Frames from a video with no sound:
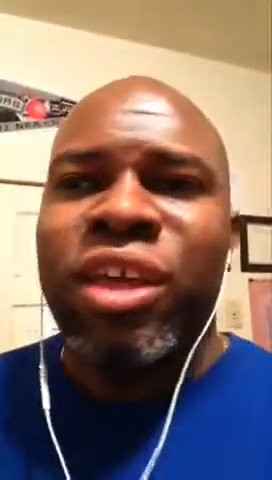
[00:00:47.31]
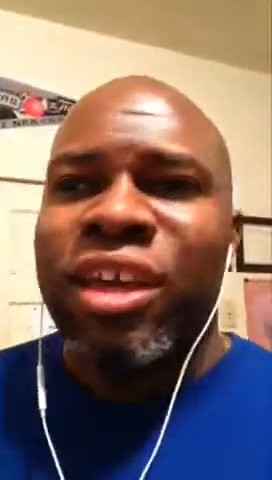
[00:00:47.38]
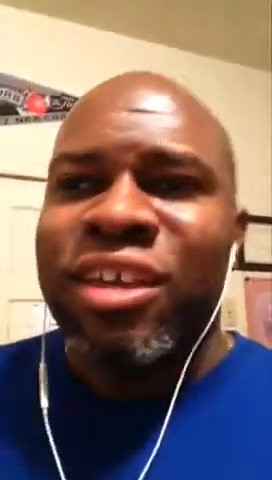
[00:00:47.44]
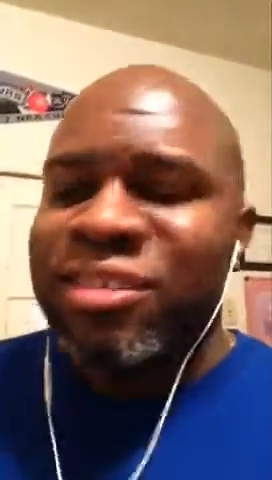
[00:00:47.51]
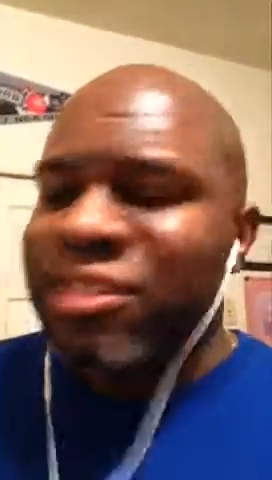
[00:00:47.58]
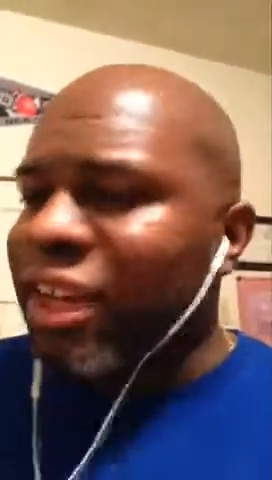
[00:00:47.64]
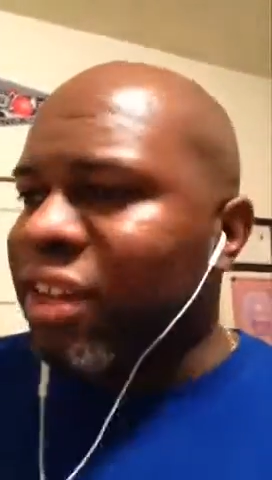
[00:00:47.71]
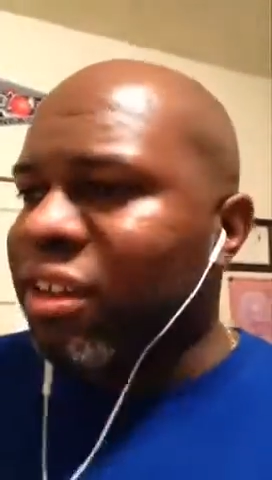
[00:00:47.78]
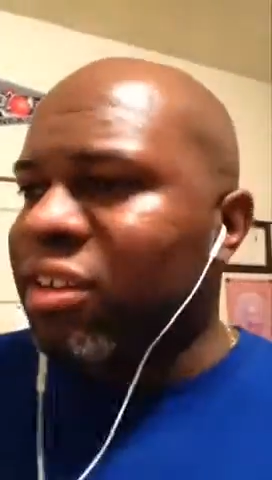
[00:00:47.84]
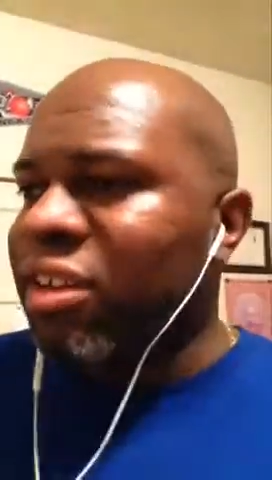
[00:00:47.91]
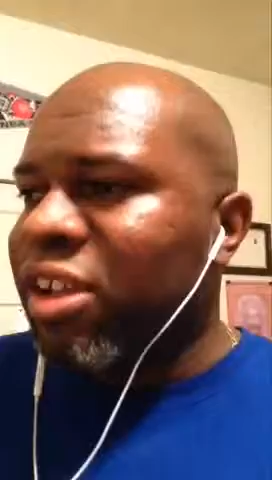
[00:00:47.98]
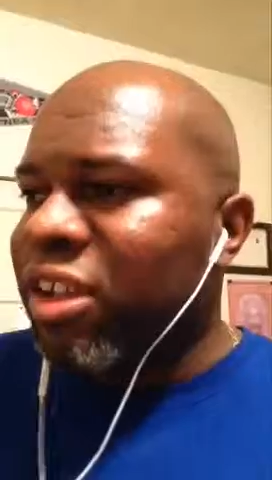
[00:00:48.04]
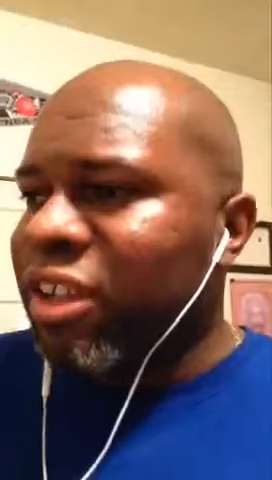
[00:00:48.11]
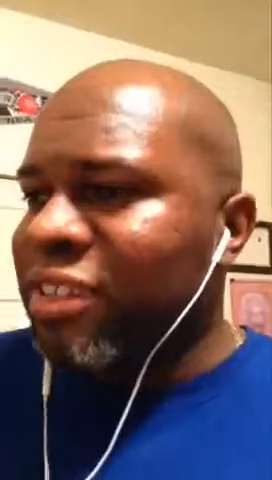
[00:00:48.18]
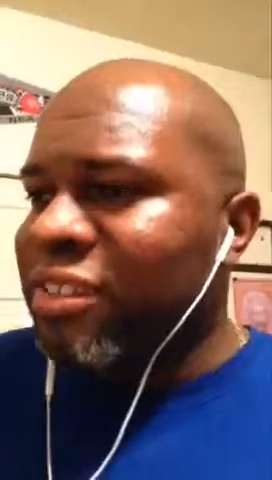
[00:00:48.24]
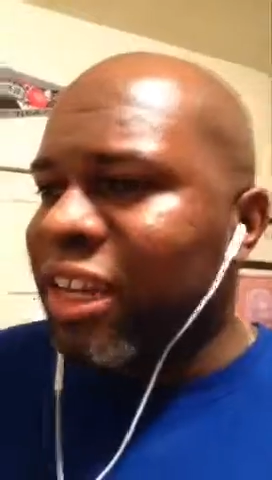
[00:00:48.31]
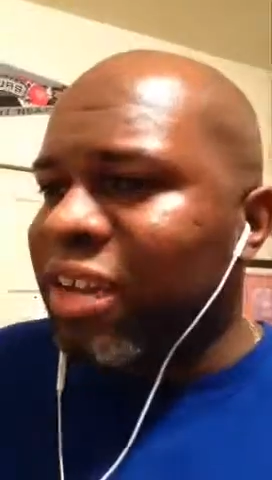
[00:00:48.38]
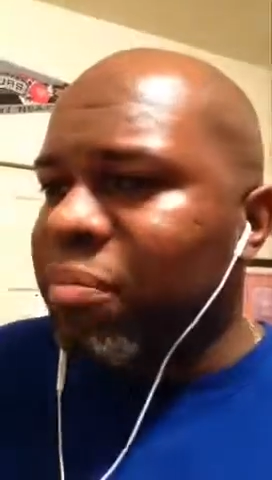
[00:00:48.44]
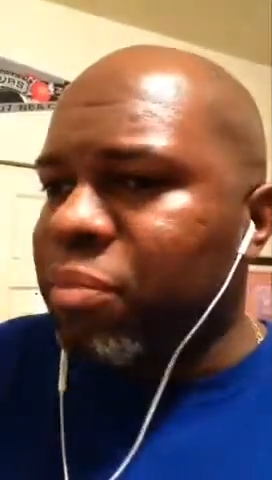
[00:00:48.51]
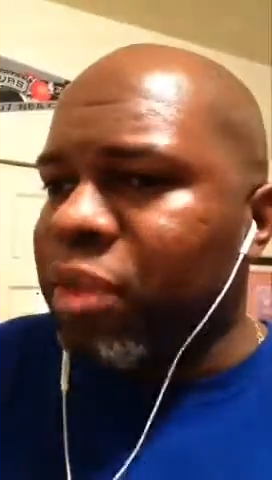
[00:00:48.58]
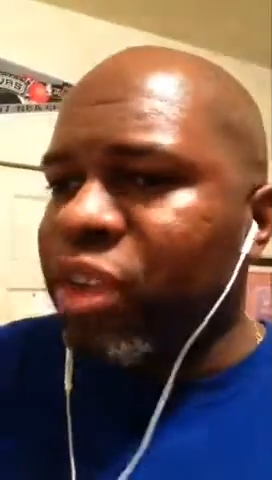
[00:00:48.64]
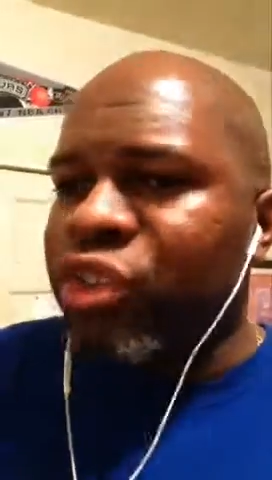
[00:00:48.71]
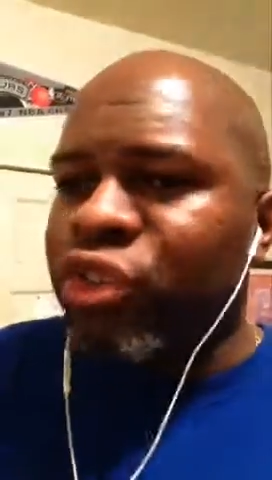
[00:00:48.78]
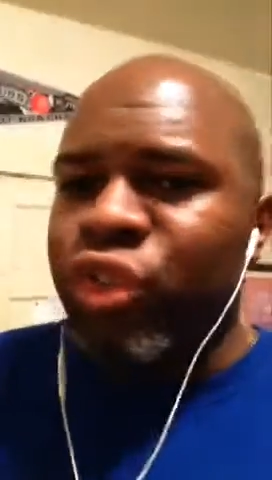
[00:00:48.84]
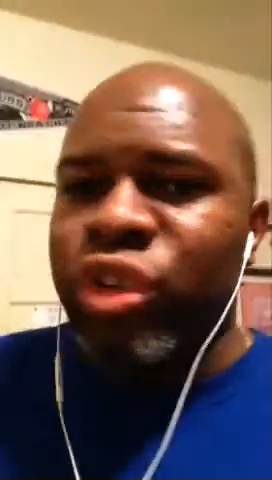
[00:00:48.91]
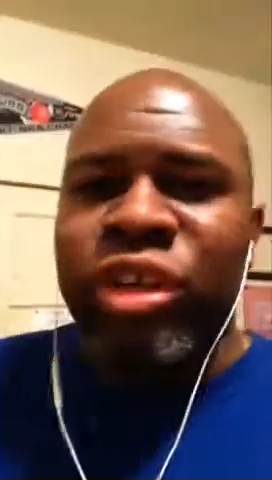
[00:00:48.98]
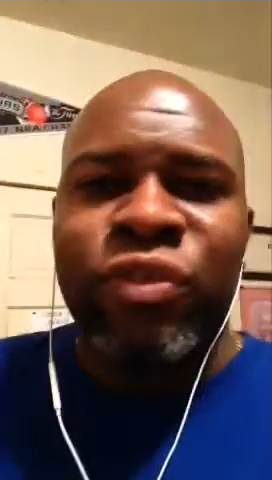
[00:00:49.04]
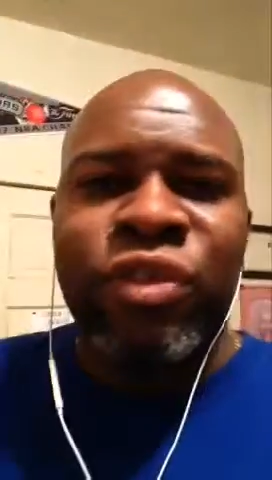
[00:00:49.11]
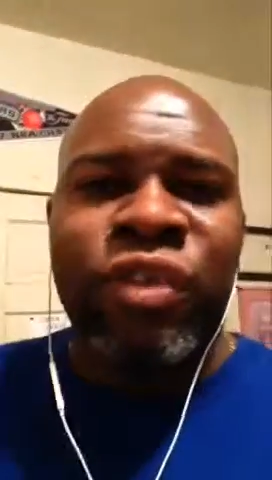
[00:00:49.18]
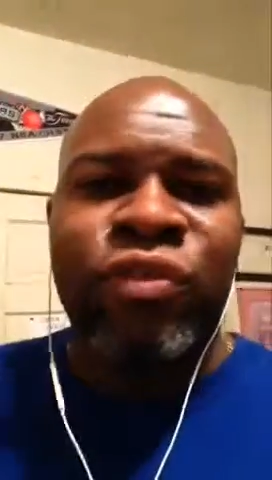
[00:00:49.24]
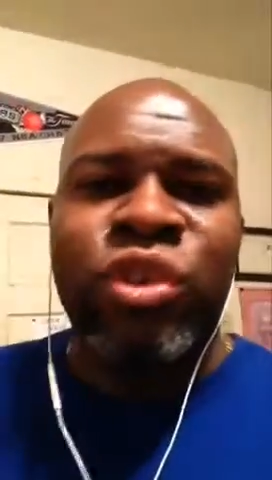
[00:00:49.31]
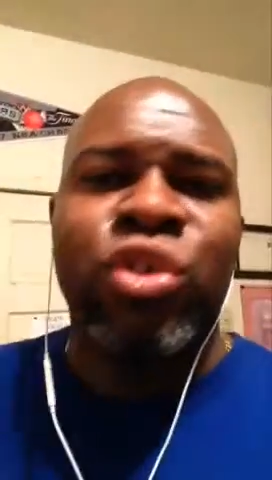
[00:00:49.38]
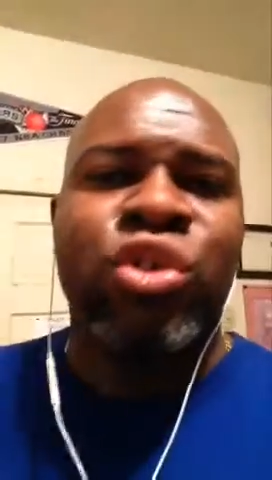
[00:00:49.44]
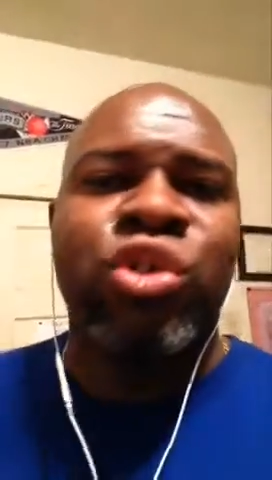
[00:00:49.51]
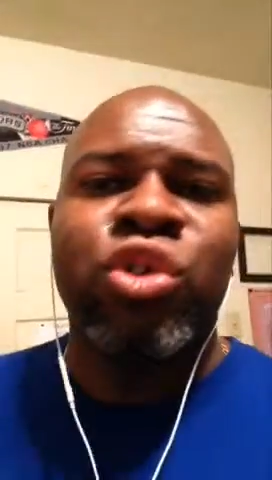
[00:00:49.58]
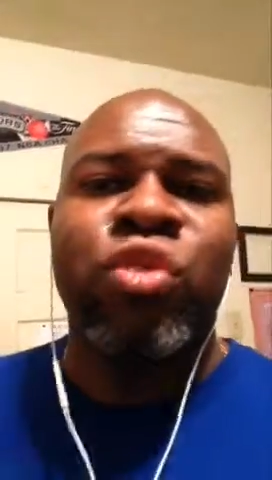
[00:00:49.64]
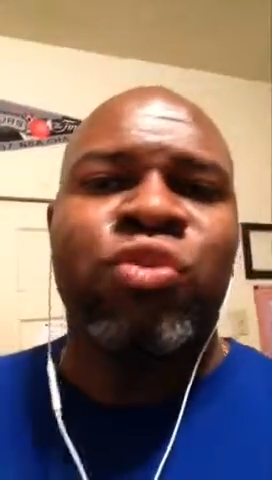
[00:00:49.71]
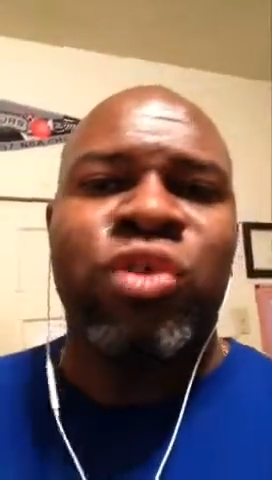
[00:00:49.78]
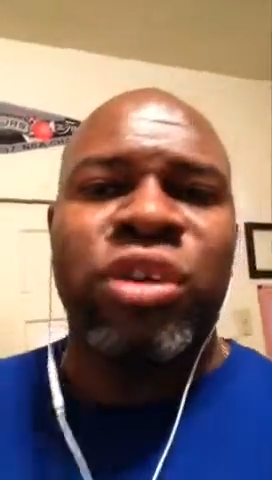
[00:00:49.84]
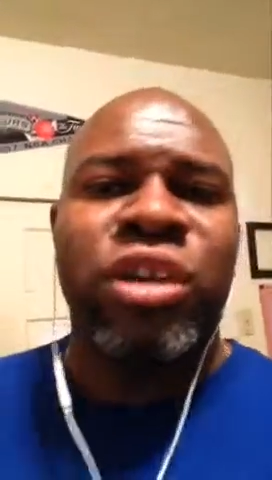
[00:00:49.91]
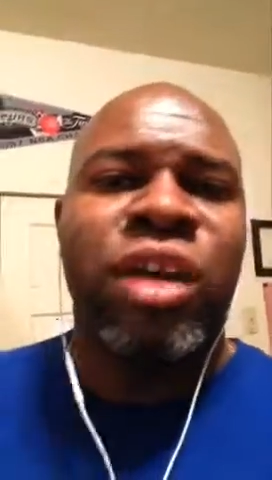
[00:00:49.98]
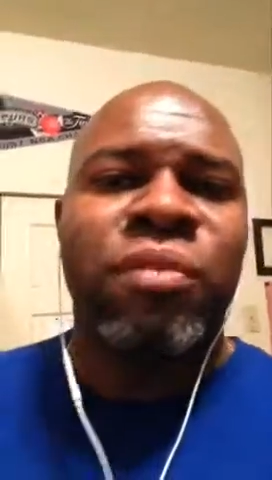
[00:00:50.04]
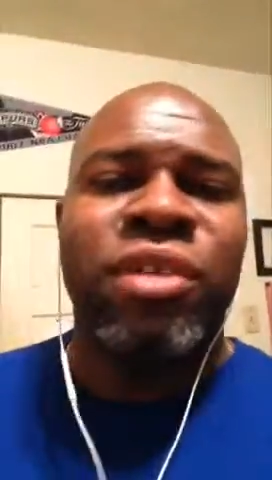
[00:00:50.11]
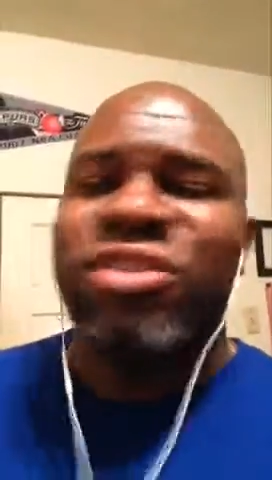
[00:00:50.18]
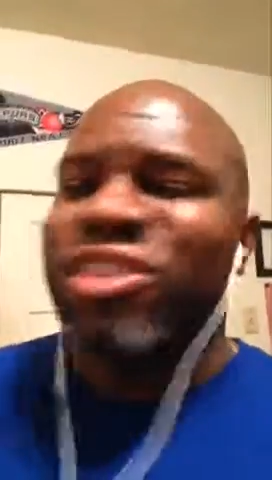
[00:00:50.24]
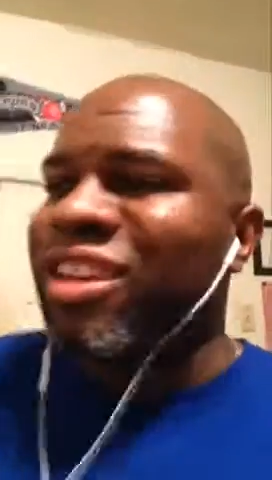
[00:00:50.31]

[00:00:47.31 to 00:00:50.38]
It's not a ministry of YouTube for dummies.